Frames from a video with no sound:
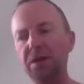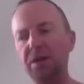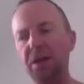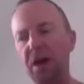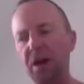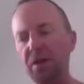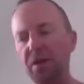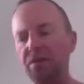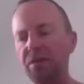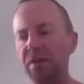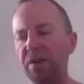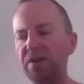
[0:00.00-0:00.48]

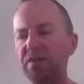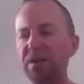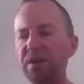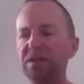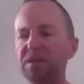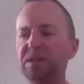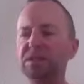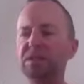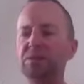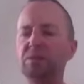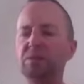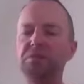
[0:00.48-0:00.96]
I think this
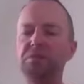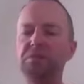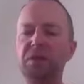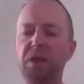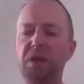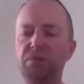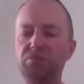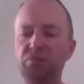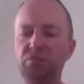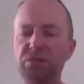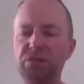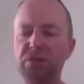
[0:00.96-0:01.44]
is
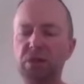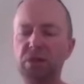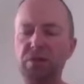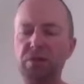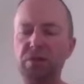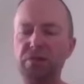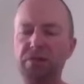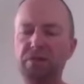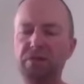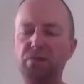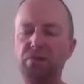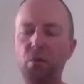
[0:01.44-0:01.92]

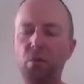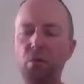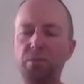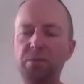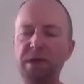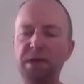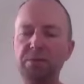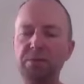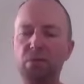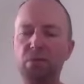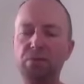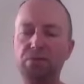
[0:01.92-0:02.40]
reserved for
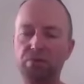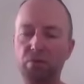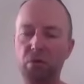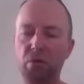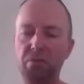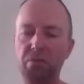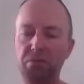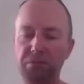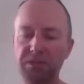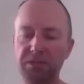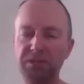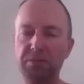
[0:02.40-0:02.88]
people
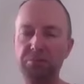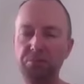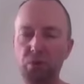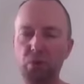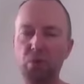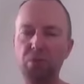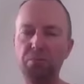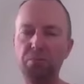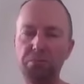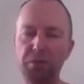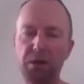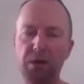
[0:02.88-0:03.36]
from these
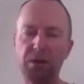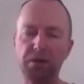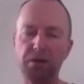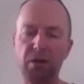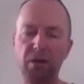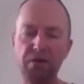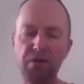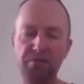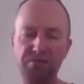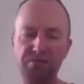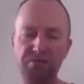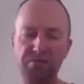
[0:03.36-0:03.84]
important
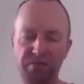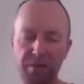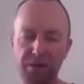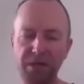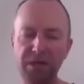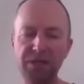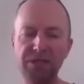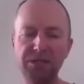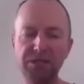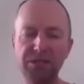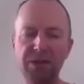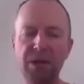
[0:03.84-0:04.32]
bloodline
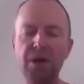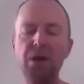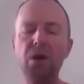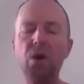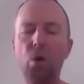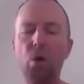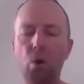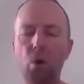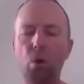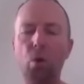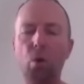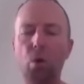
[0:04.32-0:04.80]
families
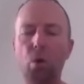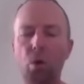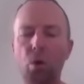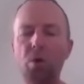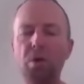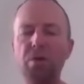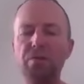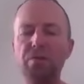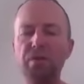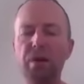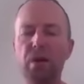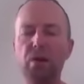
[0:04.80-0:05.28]
or
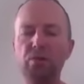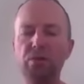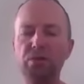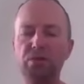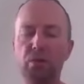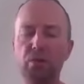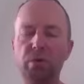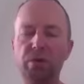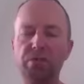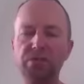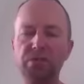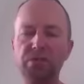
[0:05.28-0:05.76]
those
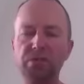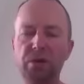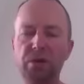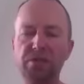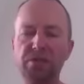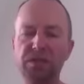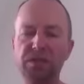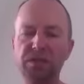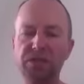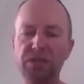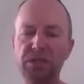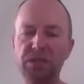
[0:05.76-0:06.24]
who have served
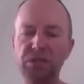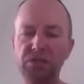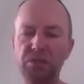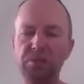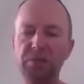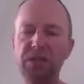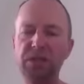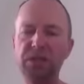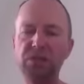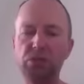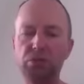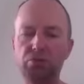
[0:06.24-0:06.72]
the system
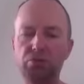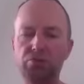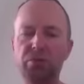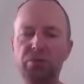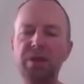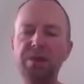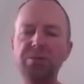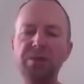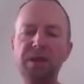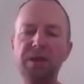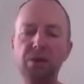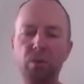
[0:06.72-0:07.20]

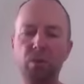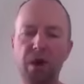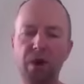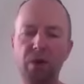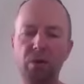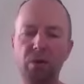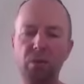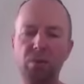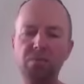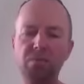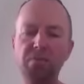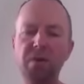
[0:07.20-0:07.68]
extremely
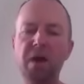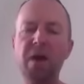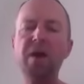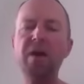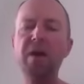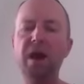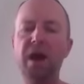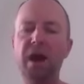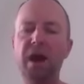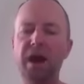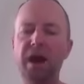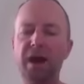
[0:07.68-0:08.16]
well
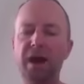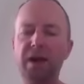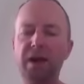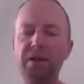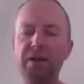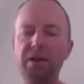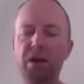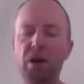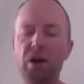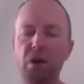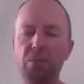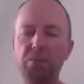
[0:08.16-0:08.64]
and
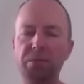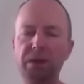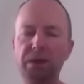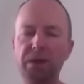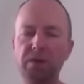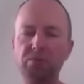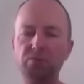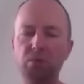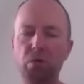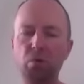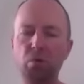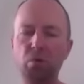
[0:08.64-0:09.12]
are
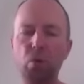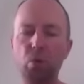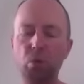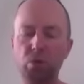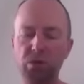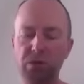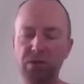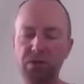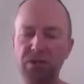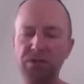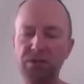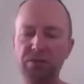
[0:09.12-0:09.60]
being
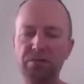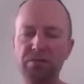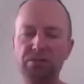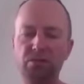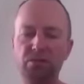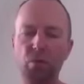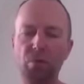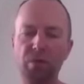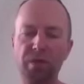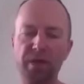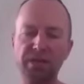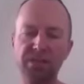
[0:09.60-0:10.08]
rewarded
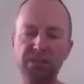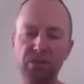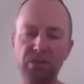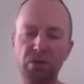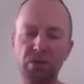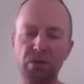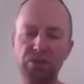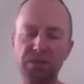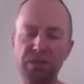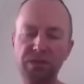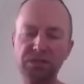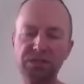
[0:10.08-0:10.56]
for their
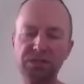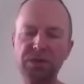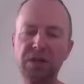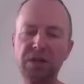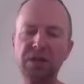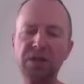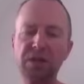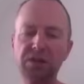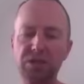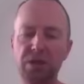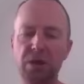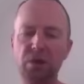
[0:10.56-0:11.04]
service.
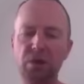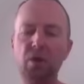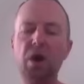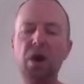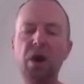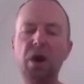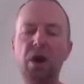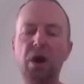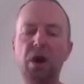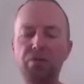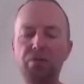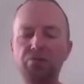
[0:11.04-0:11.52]
So
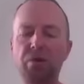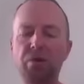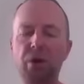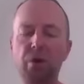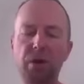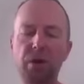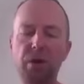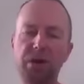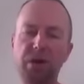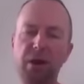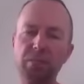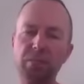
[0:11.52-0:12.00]
I'll throw
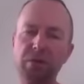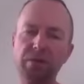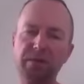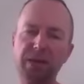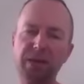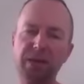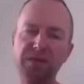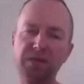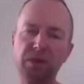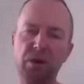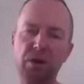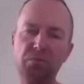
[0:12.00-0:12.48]
a couple of
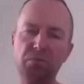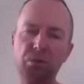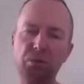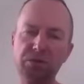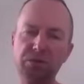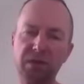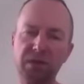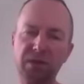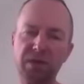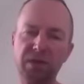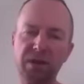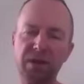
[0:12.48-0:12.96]
examples
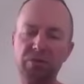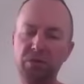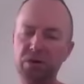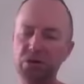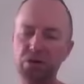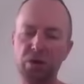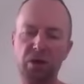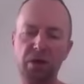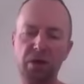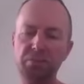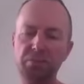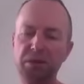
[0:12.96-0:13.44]
in there,
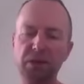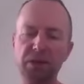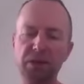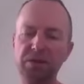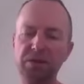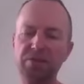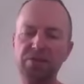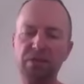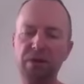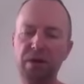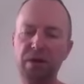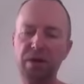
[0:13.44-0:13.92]
which I
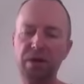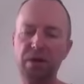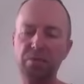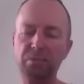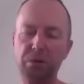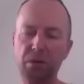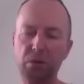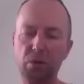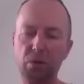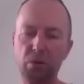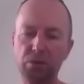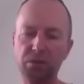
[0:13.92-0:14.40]
believe
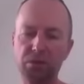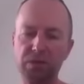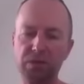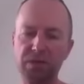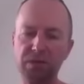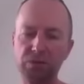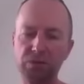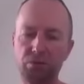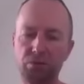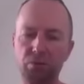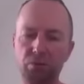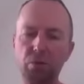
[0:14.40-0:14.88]
belong to
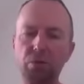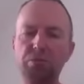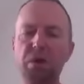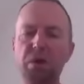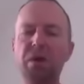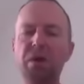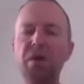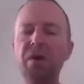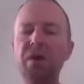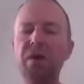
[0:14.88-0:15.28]
this group.